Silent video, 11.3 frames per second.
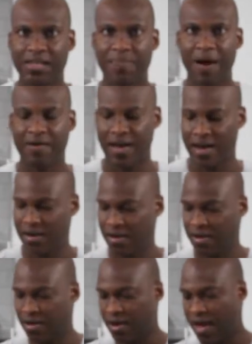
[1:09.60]
marinade.
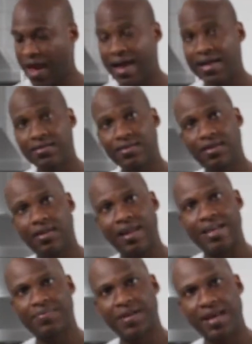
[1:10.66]
And
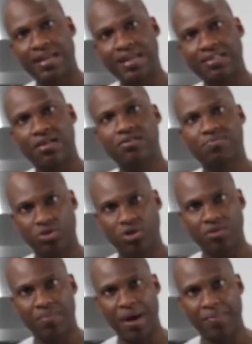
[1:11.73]
last but not least, some salt
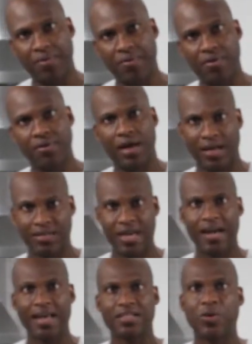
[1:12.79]
and pepper. Now let's
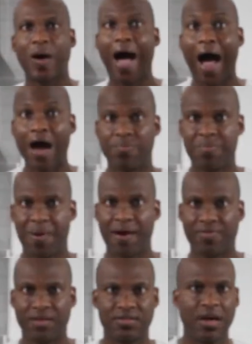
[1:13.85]
get into how to prepare
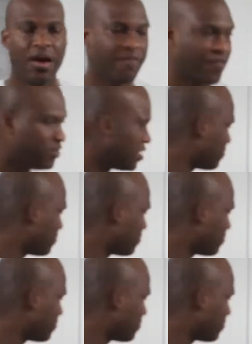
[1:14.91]
this. First thing I'm